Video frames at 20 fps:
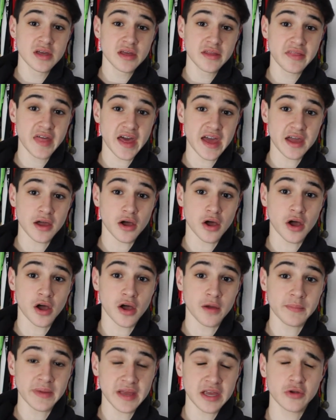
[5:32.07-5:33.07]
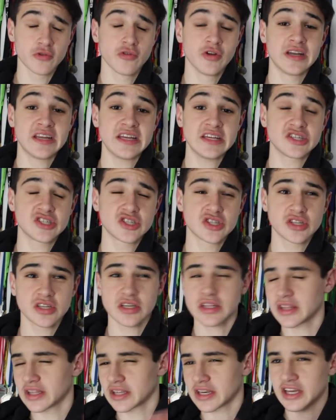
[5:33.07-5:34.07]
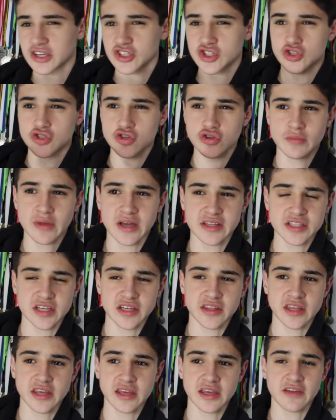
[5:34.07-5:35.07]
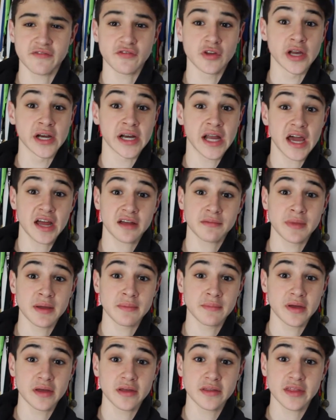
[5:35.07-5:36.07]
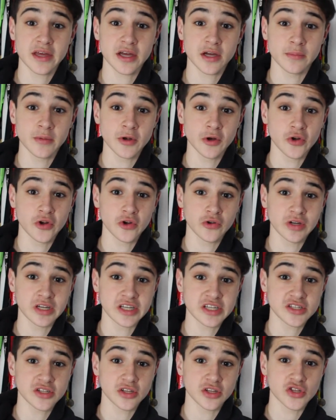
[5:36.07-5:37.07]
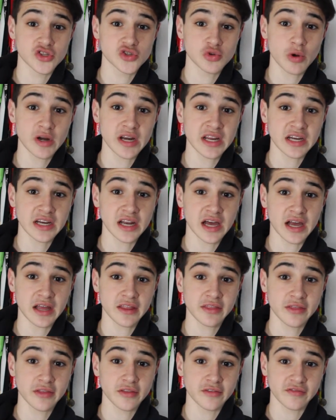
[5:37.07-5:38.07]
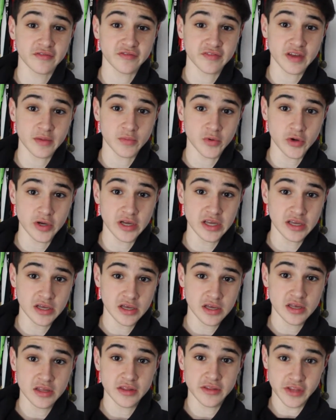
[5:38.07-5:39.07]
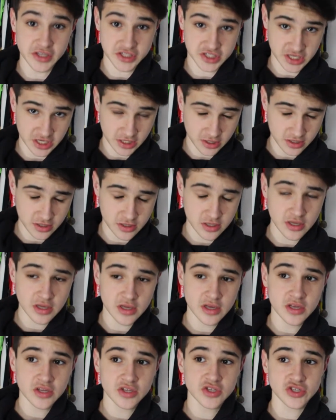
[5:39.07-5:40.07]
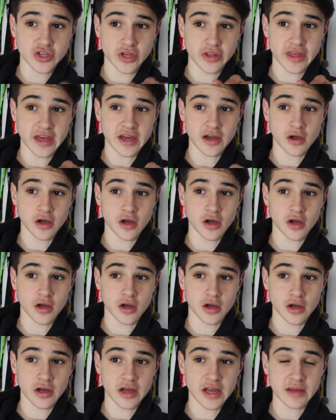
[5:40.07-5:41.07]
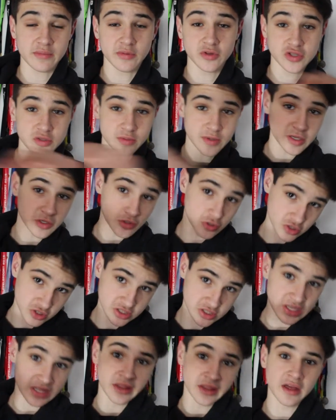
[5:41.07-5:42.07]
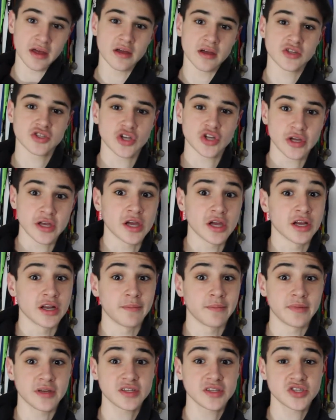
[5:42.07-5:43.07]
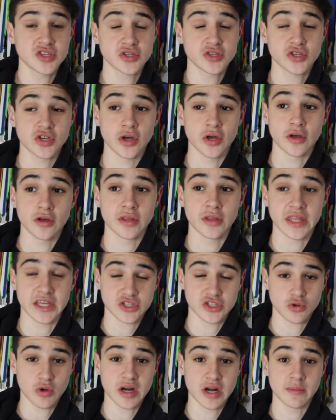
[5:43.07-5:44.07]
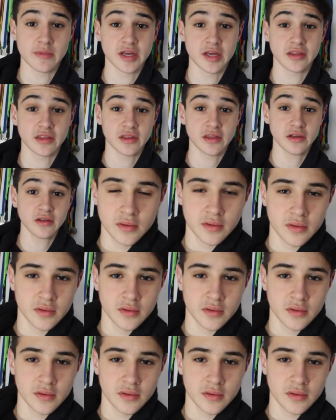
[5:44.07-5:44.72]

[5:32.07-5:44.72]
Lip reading: They are being released in the next 2 months, I think. If you're a Nike member, they are being released on the 29th of February this year. So they are able to be used in the Tokyo Olympics, so that's quite a big thing.